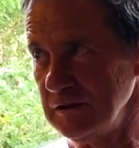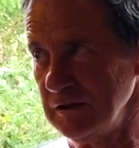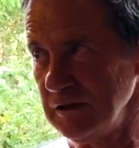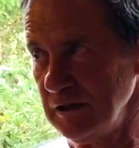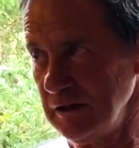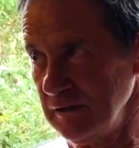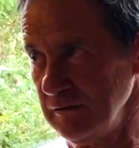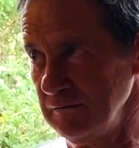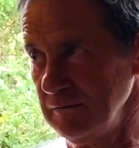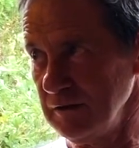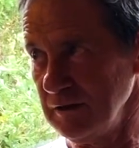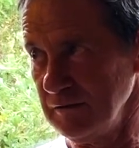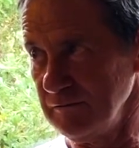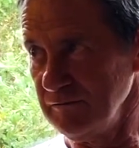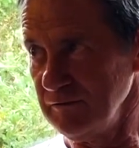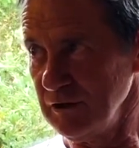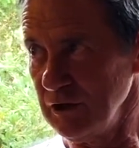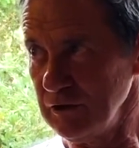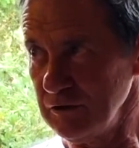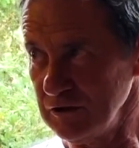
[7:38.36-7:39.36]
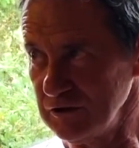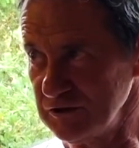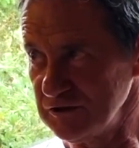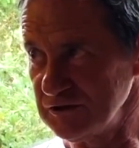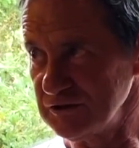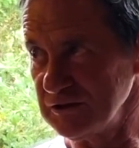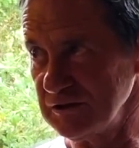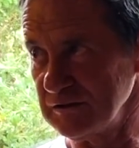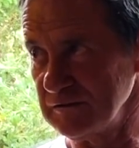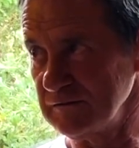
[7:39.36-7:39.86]
I've noticed
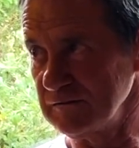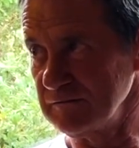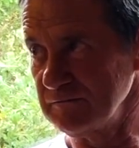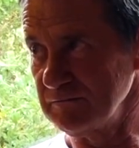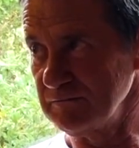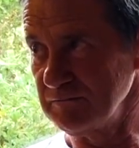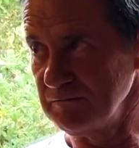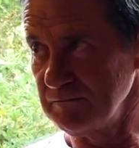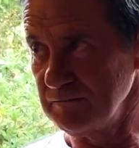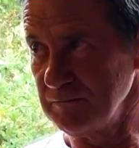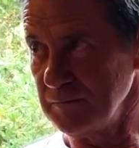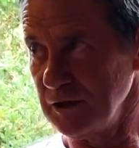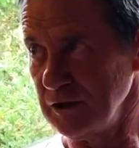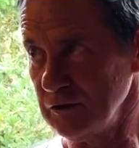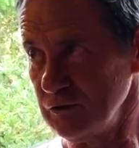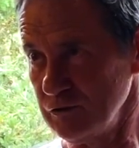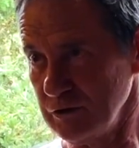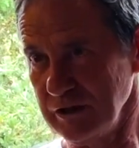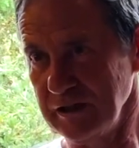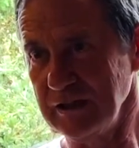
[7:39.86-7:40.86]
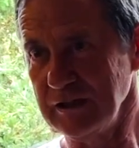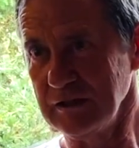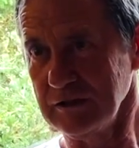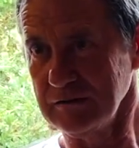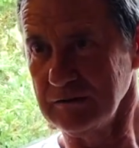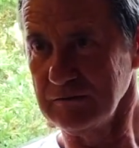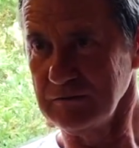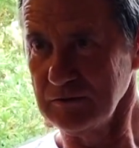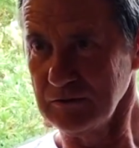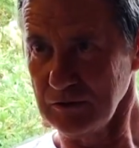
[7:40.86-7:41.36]
that by drinking
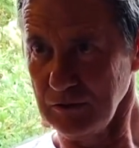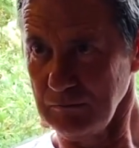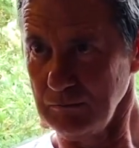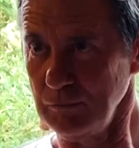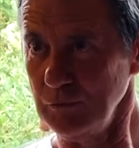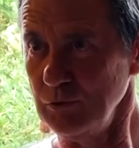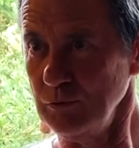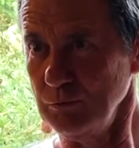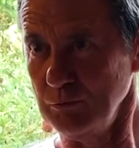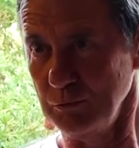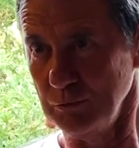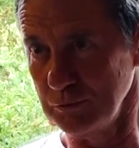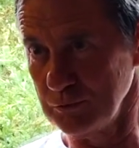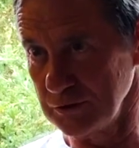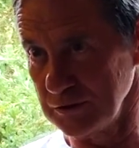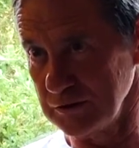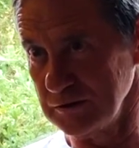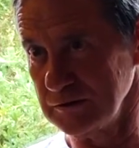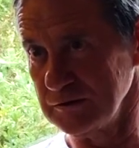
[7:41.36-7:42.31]
a lot more water,